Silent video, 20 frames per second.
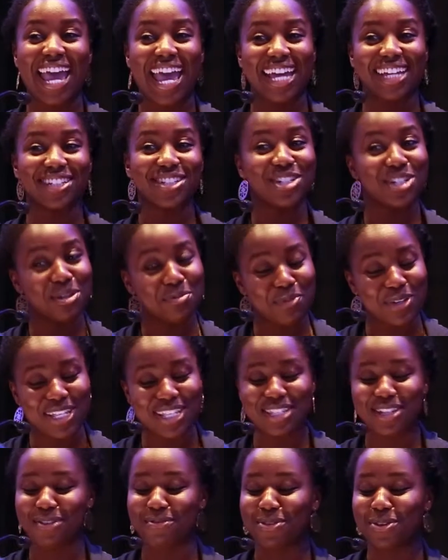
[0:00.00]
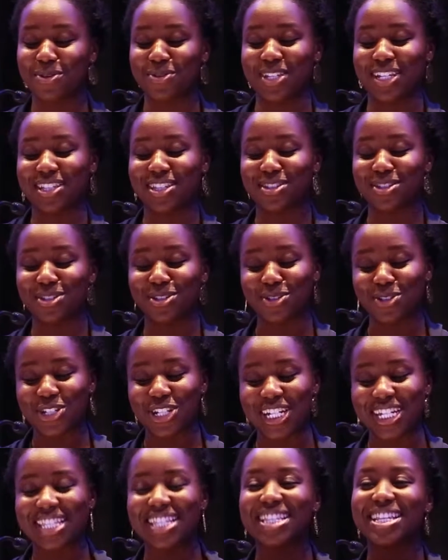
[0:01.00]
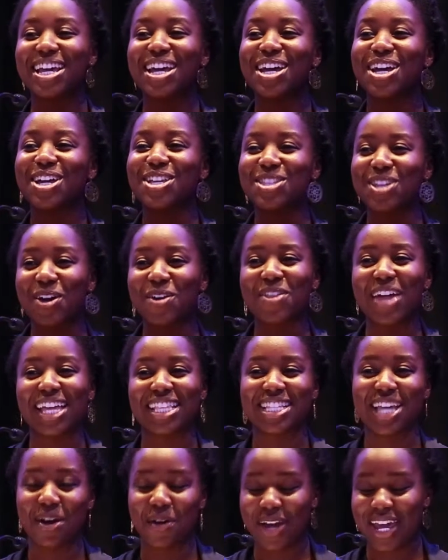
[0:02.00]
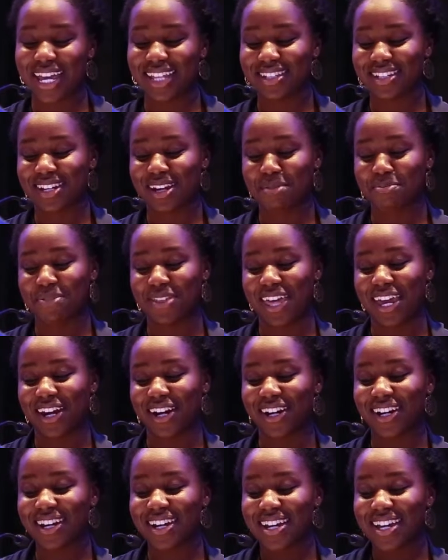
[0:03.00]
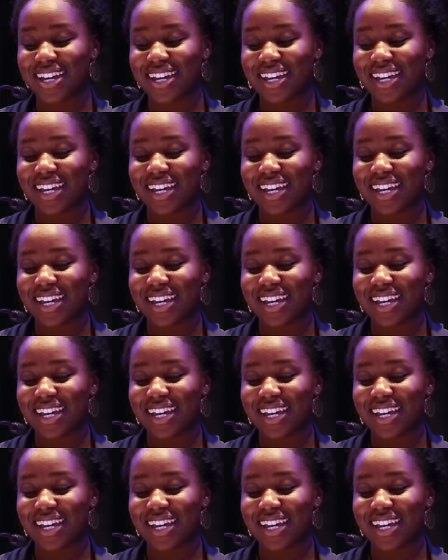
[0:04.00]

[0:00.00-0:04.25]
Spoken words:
and cheapest of those institutions, so that's how I ended up there.